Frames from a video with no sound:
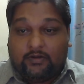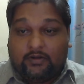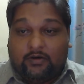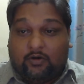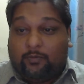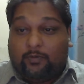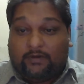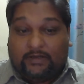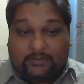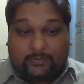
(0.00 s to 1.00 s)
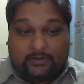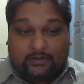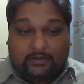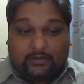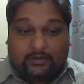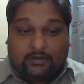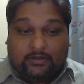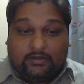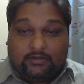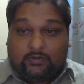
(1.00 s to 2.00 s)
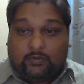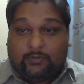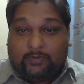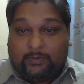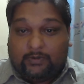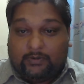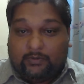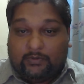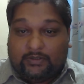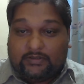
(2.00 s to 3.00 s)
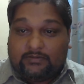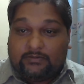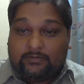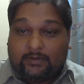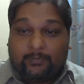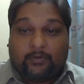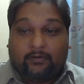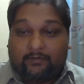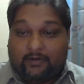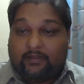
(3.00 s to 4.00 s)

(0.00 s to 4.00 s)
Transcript: hope over despair. So, what people do is they purify their